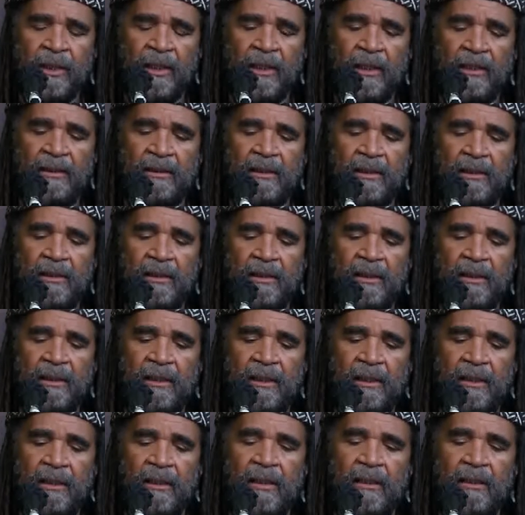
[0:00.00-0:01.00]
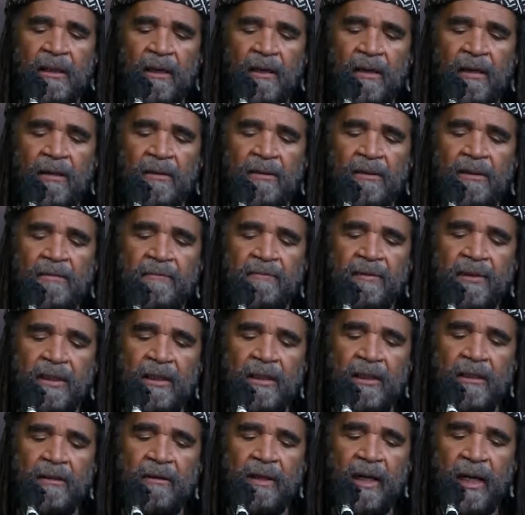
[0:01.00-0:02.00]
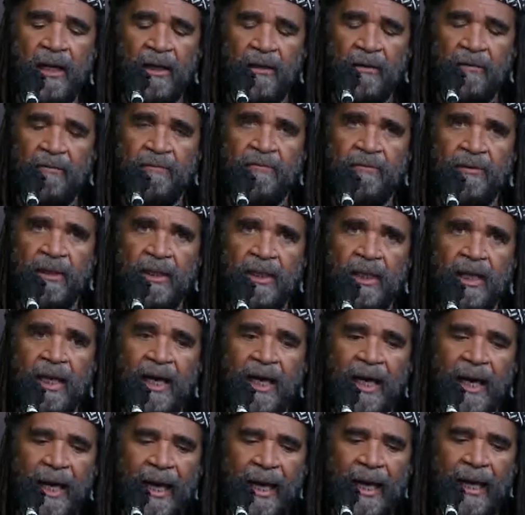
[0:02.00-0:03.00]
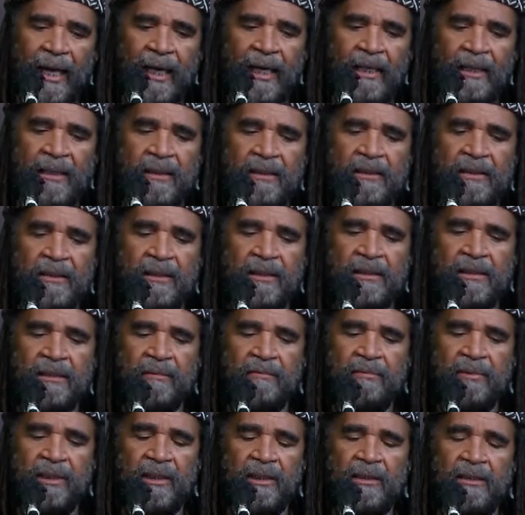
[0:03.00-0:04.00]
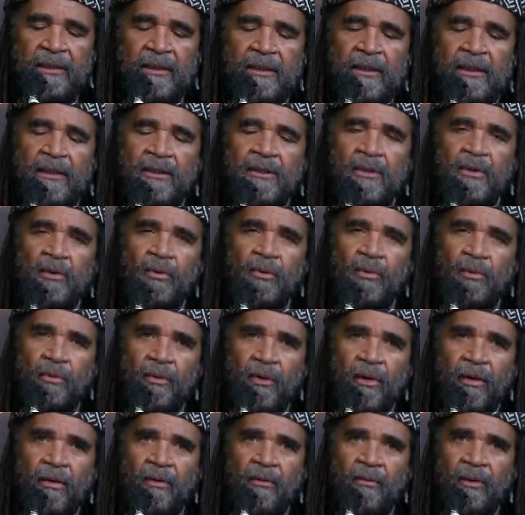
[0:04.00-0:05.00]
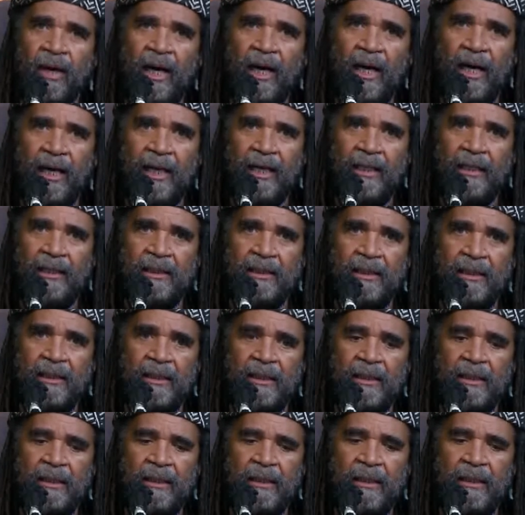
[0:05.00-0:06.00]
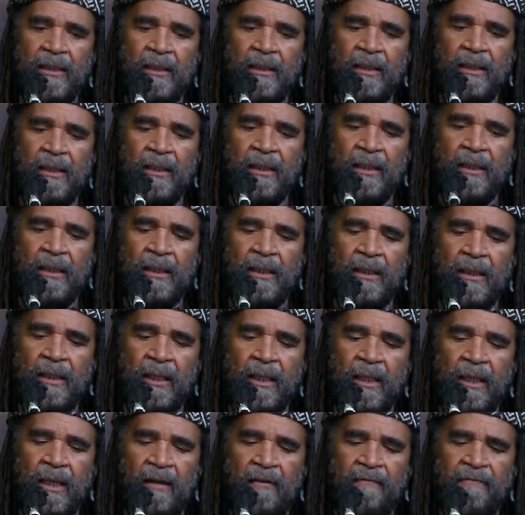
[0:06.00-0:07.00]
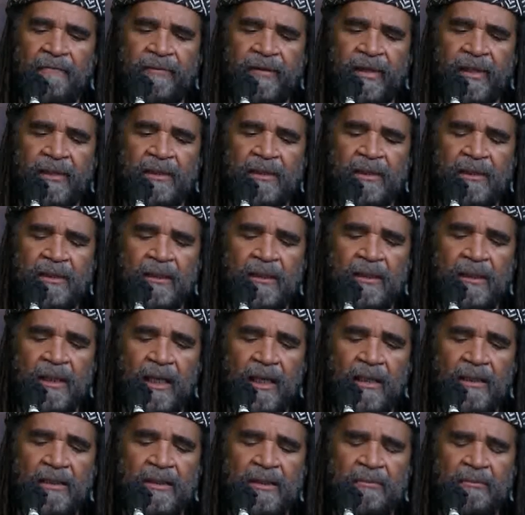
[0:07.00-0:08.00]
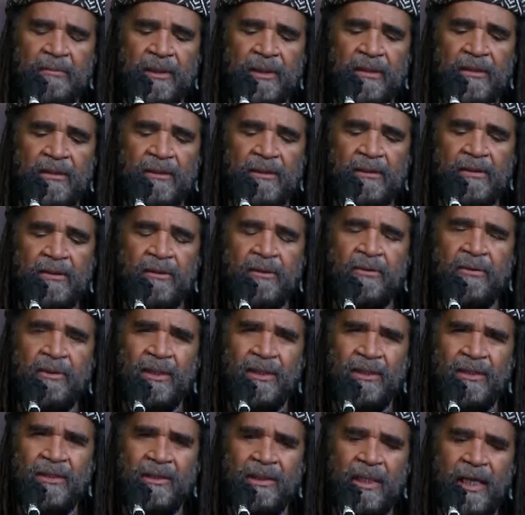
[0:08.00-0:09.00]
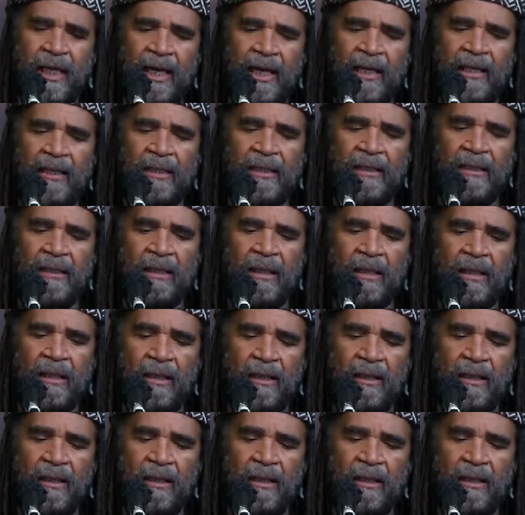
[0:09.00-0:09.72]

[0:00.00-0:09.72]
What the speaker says: is a leading cause of ill health and disabilities worldwide, affecting an estimated 280